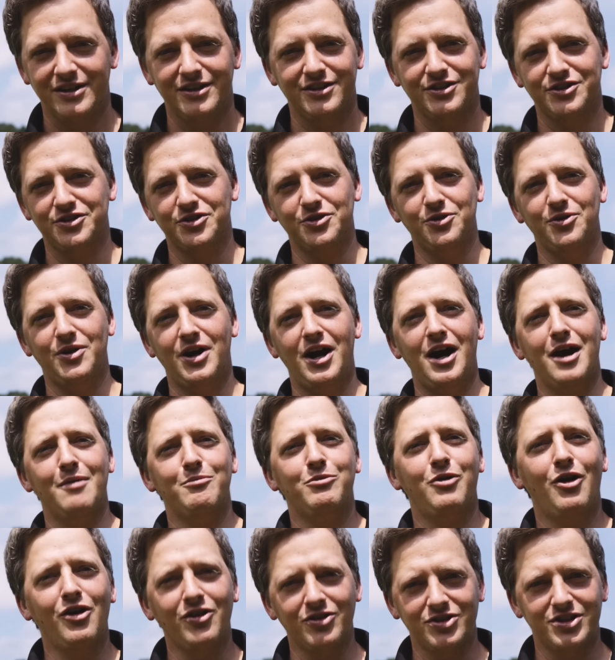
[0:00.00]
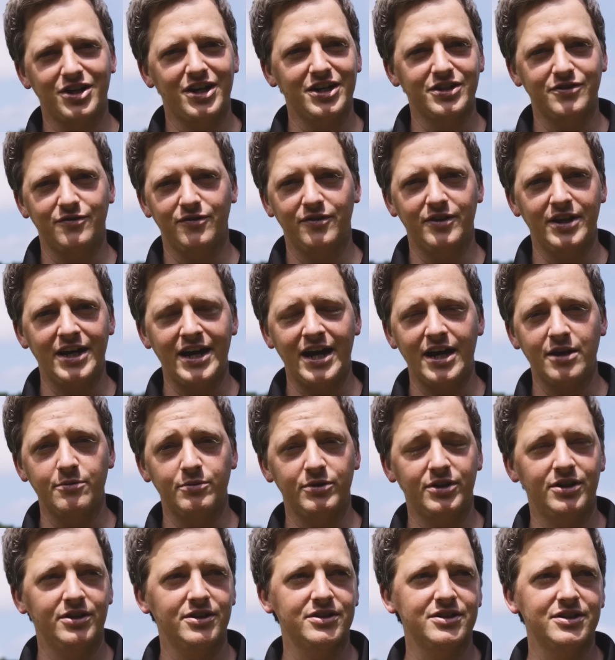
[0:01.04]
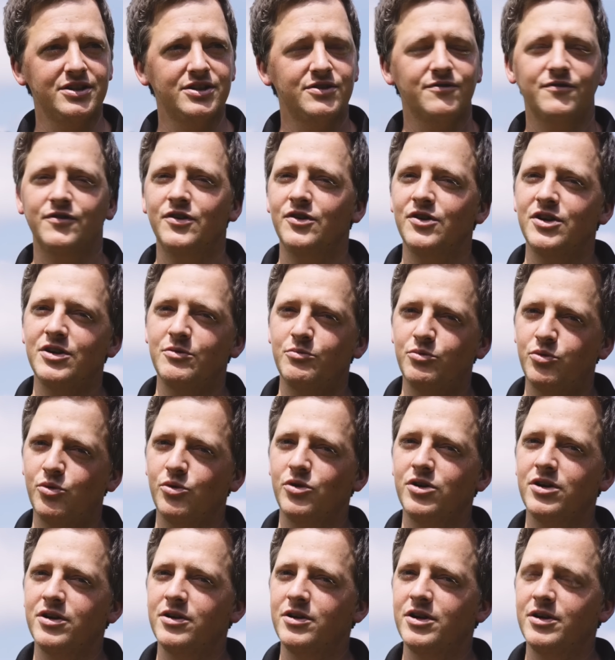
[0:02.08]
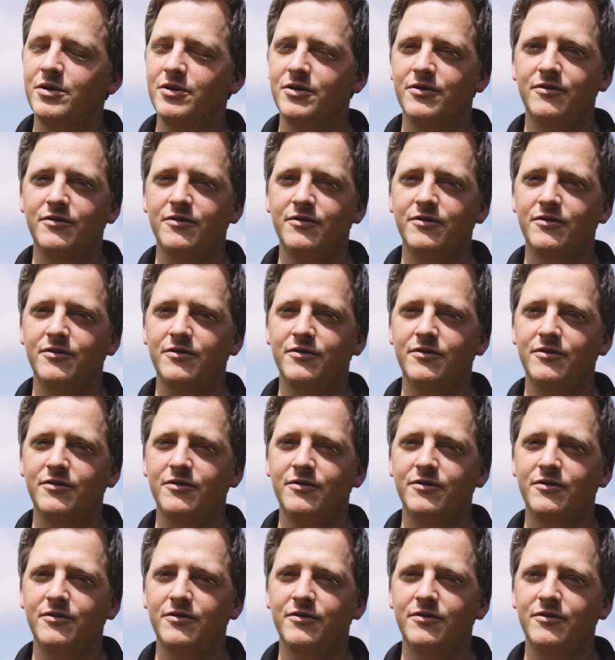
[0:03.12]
So I apologize for that because it's very important,